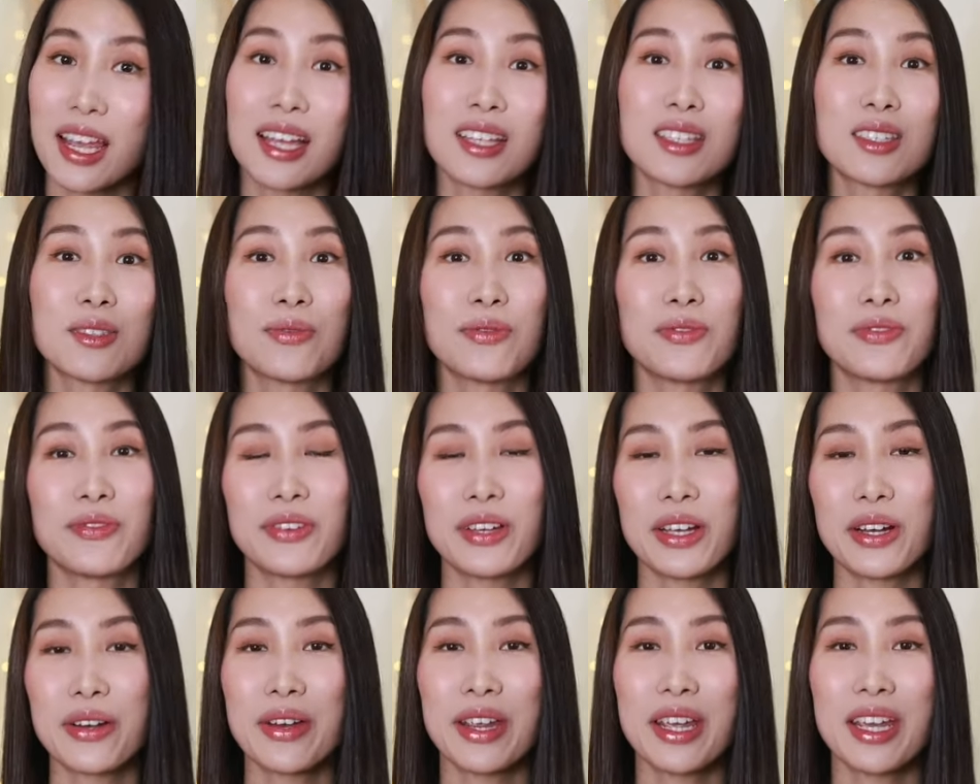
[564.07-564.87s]
It's
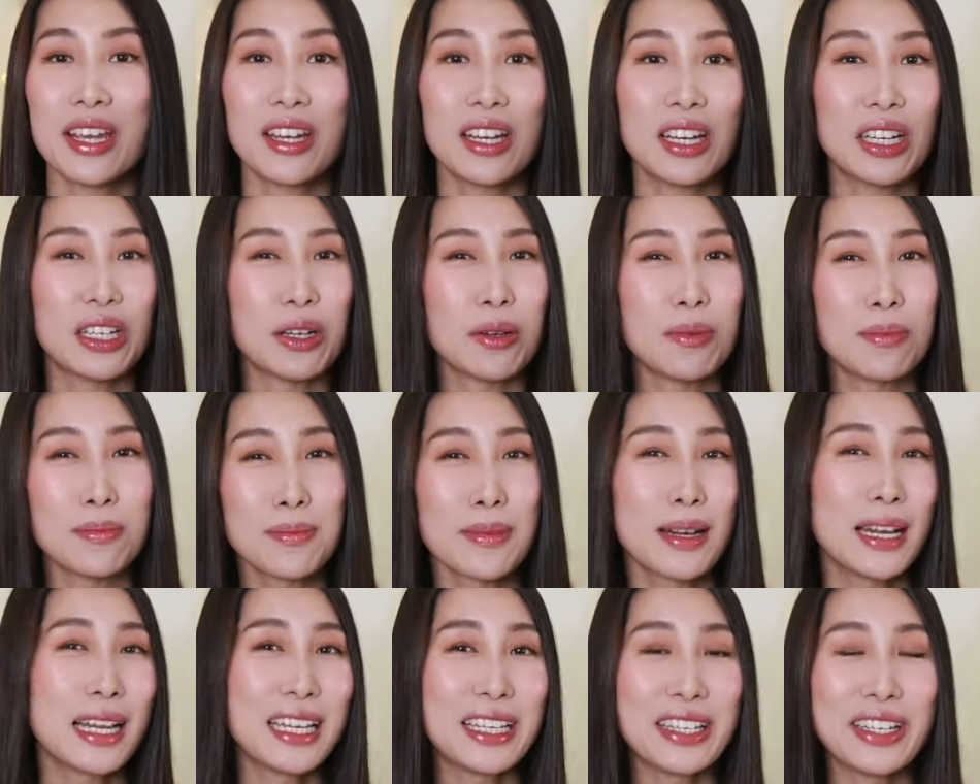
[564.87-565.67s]
very, you know,
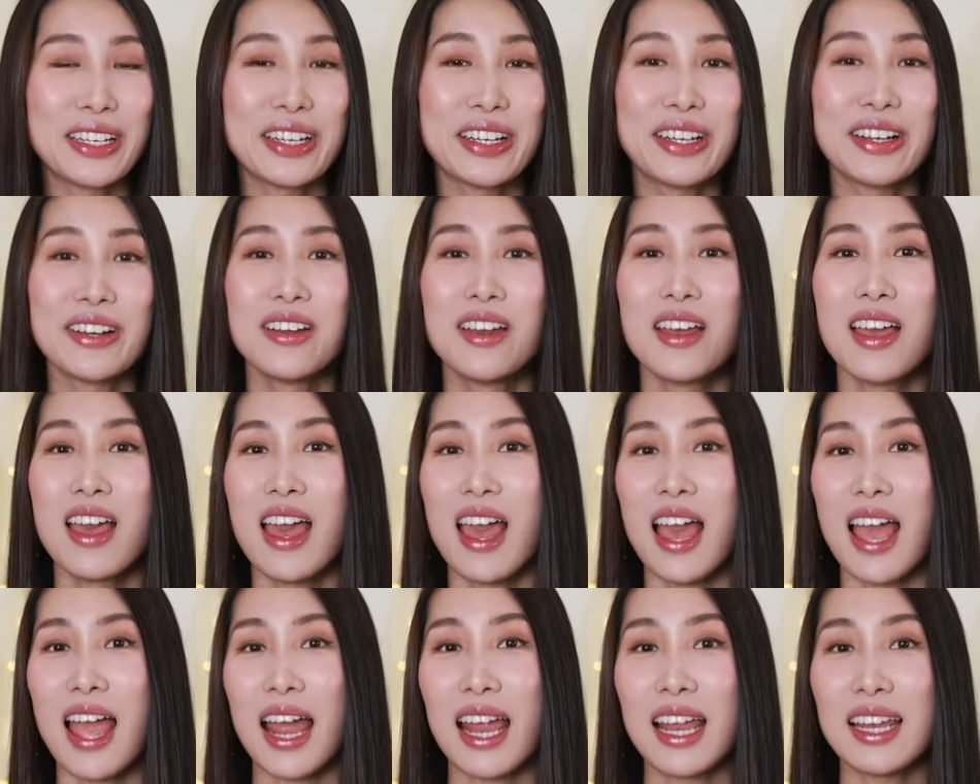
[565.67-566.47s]
minor
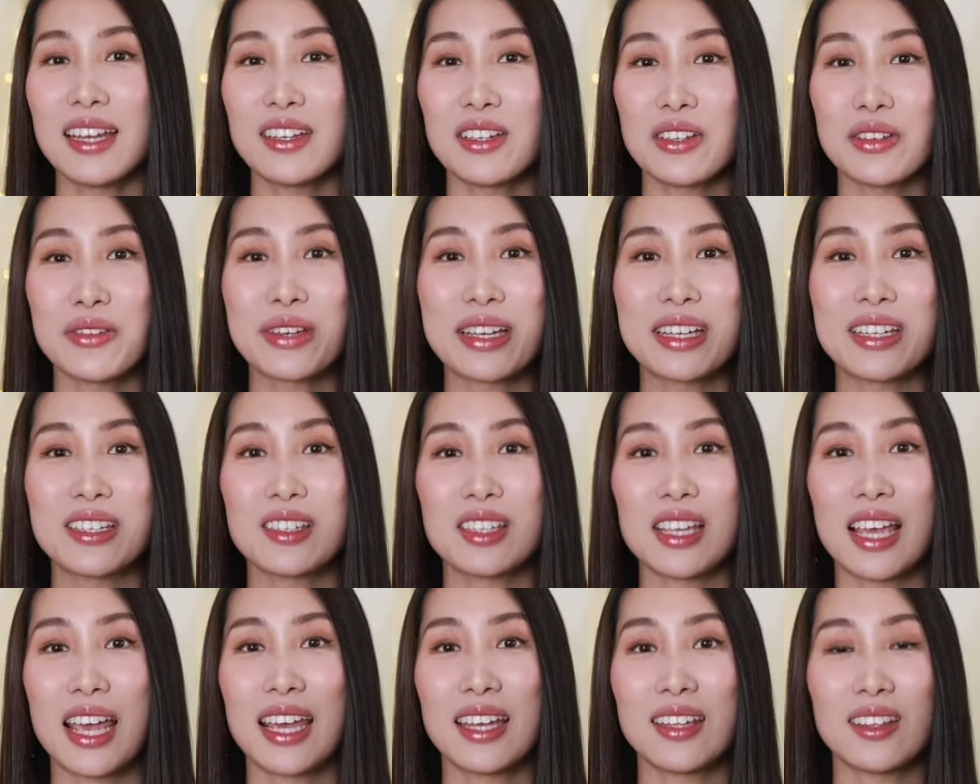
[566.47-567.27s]
and you can
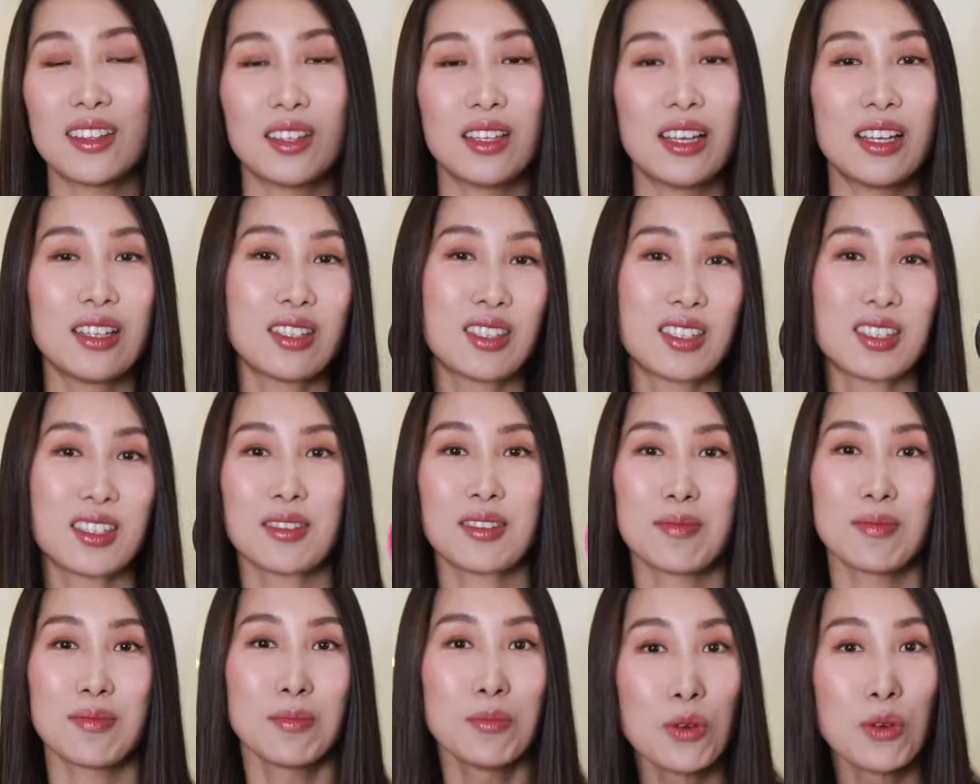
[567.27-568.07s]
say
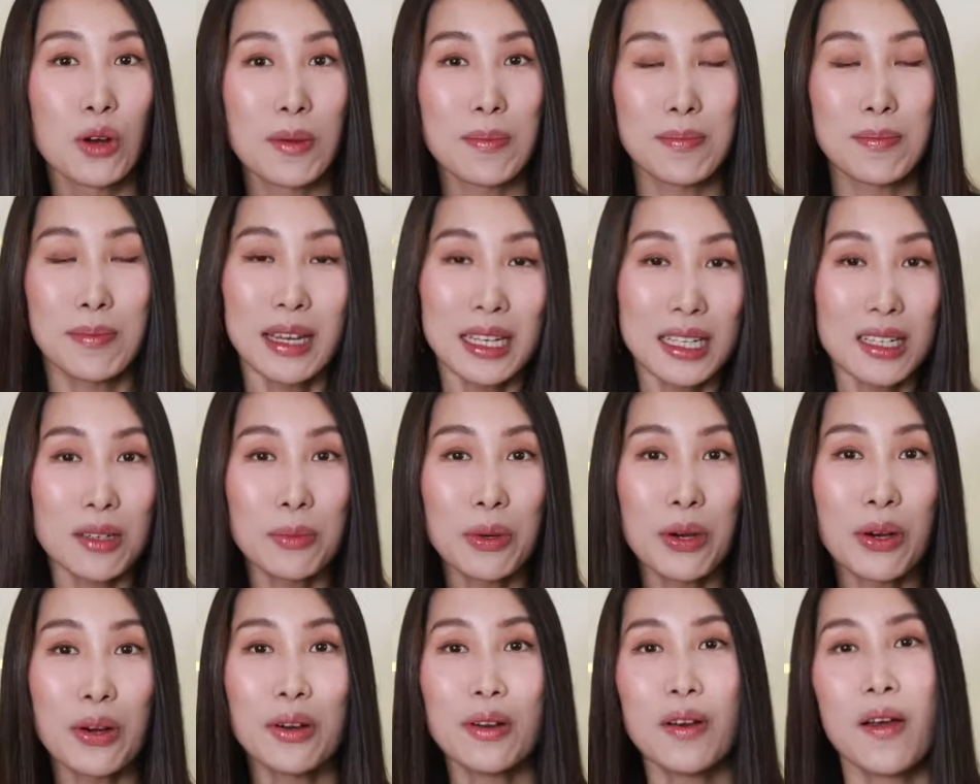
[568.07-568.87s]
it's more
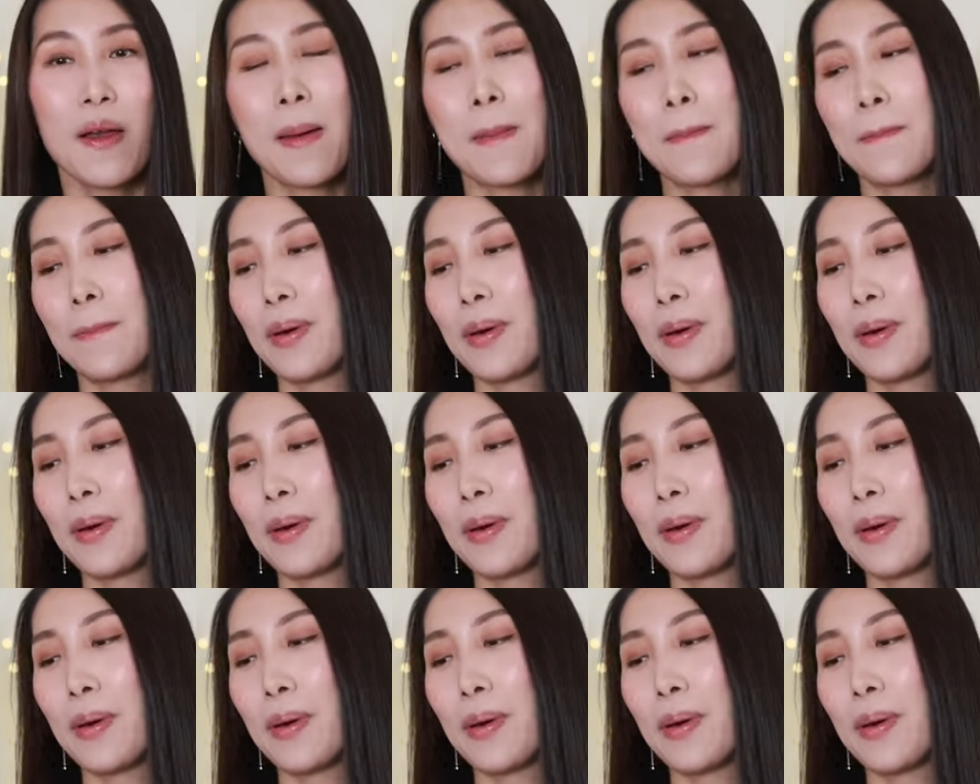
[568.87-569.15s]
minimal,